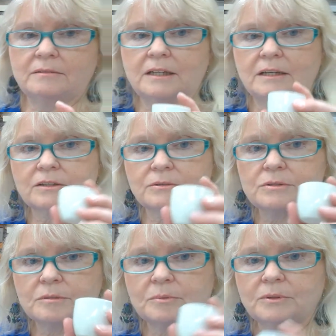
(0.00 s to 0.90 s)
a
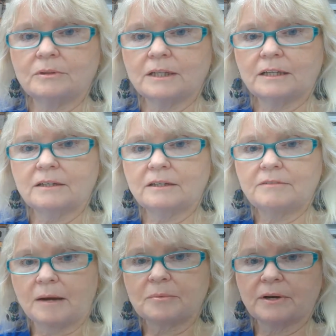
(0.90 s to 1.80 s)
crucible and an
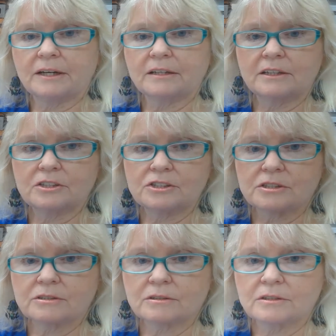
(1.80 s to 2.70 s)
evaporating dish.
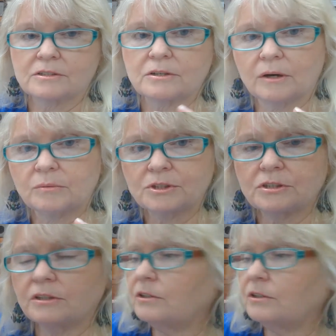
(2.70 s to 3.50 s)
And so I want you to